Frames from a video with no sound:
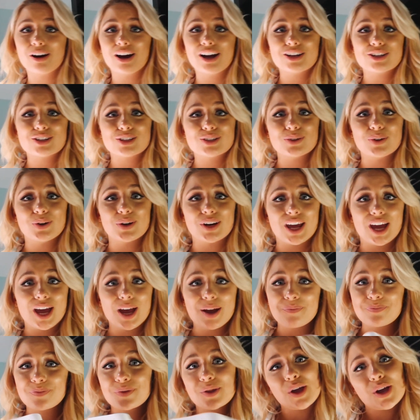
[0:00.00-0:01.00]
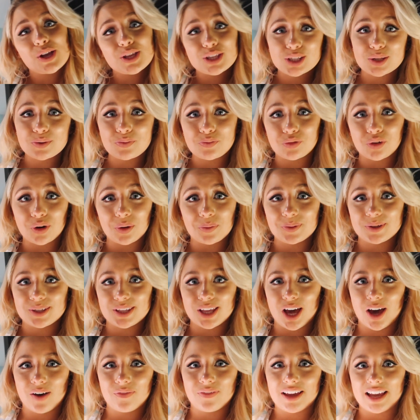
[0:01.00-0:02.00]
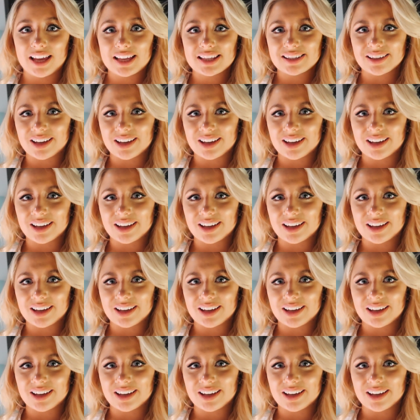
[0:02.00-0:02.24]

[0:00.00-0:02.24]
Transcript: might just order some room service.